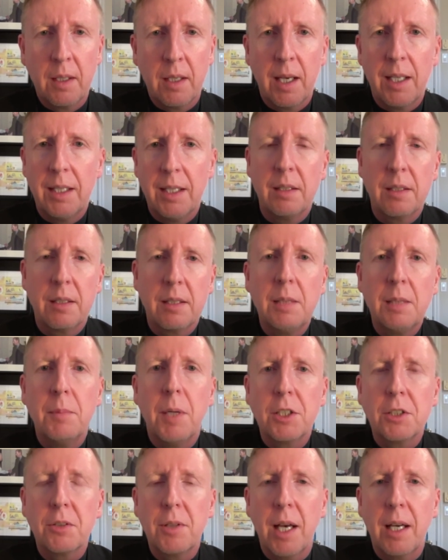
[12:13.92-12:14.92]
I didn't see
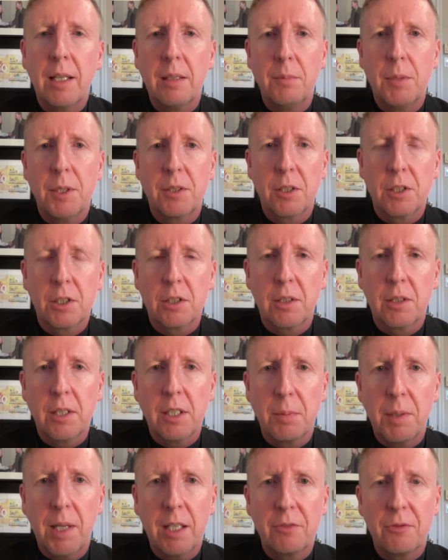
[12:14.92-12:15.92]
much of that in Mr. Charest's
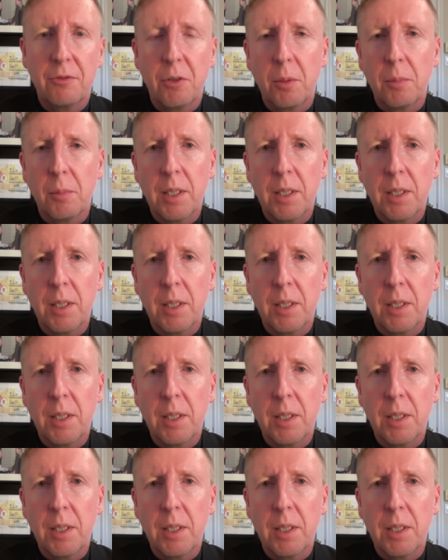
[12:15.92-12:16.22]
platform,